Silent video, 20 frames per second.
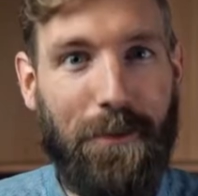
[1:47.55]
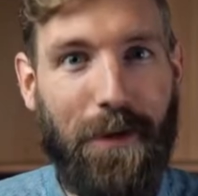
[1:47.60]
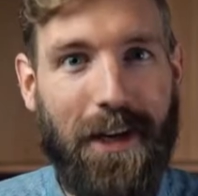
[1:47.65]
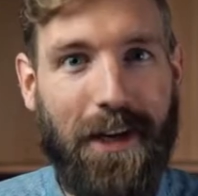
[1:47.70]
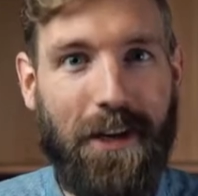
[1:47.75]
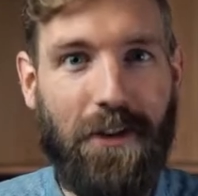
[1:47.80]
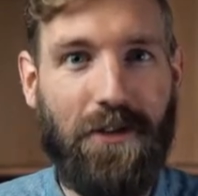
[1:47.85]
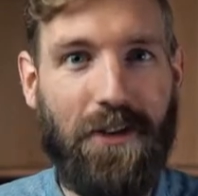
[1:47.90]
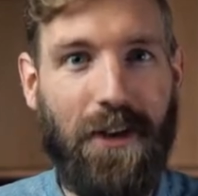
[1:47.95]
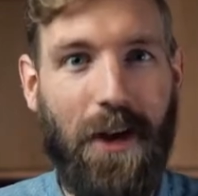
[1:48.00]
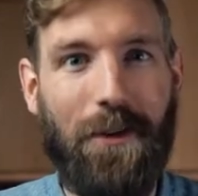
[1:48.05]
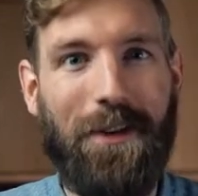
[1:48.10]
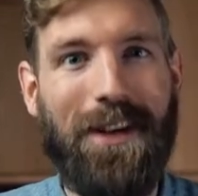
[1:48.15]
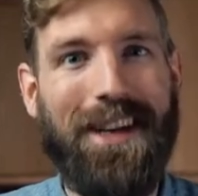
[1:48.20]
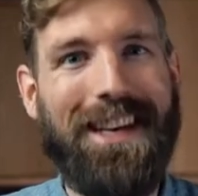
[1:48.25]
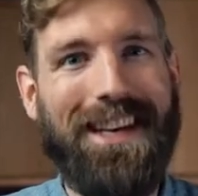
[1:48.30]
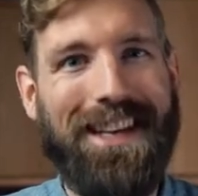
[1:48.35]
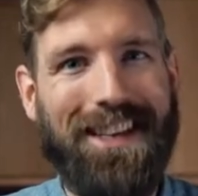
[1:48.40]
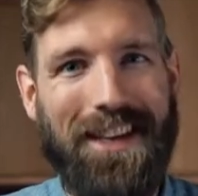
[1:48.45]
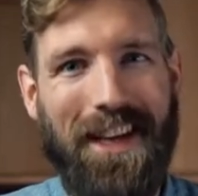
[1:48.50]
players called
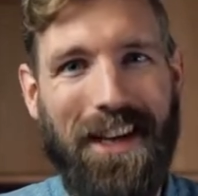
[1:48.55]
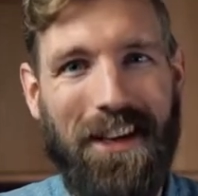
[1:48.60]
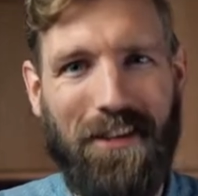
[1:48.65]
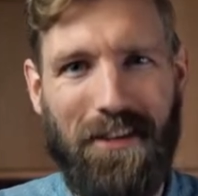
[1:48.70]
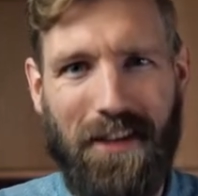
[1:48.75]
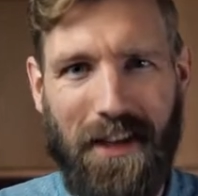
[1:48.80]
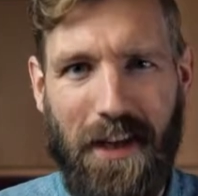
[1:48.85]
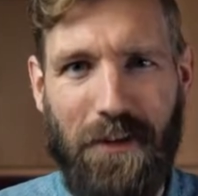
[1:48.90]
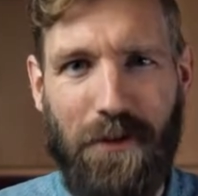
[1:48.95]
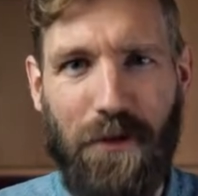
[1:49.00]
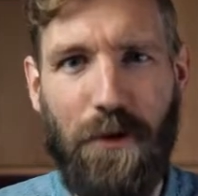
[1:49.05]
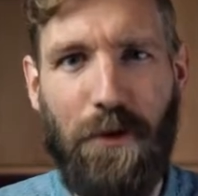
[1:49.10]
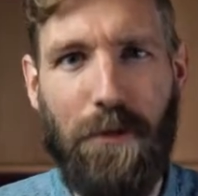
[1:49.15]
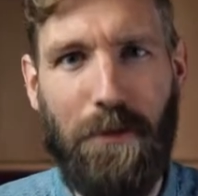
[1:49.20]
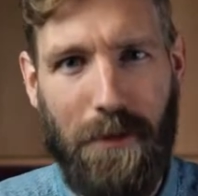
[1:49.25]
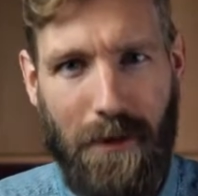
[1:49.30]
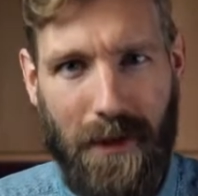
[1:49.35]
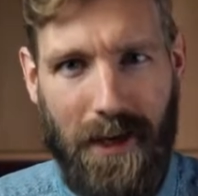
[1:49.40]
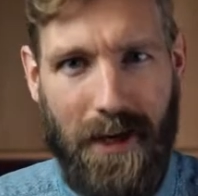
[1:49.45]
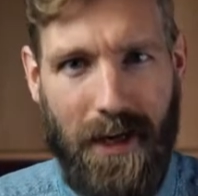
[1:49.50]
Next Level
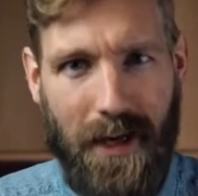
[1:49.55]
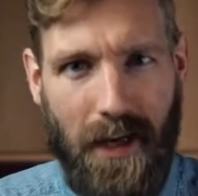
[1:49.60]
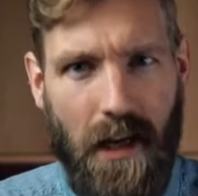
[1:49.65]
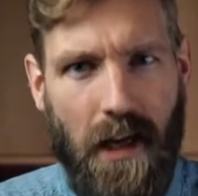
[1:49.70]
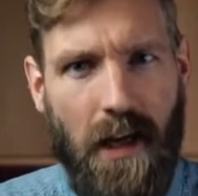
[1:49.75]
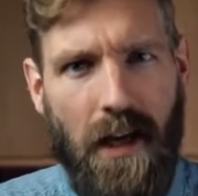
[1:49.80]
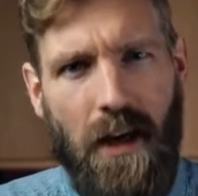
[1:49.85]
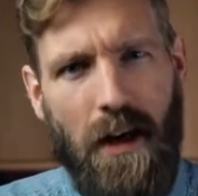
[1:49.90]
Playing.